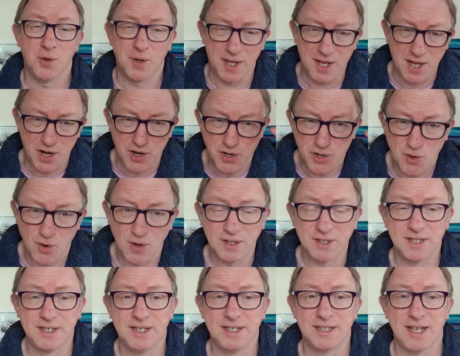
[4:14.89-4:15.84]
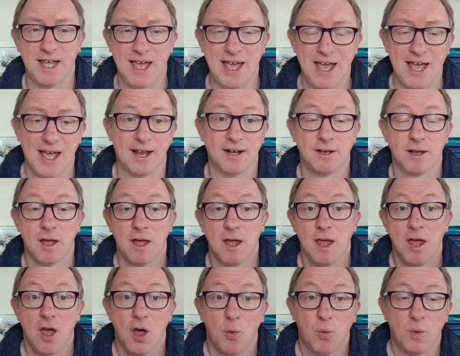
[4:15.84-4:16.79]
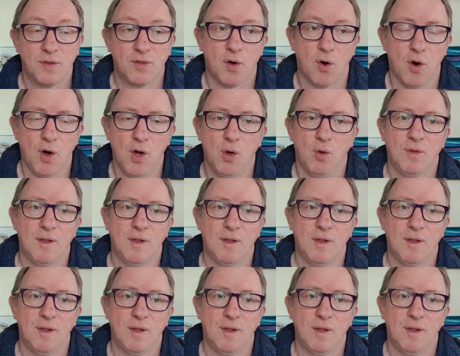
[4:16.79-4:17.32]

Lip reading: He anointed his head with oil.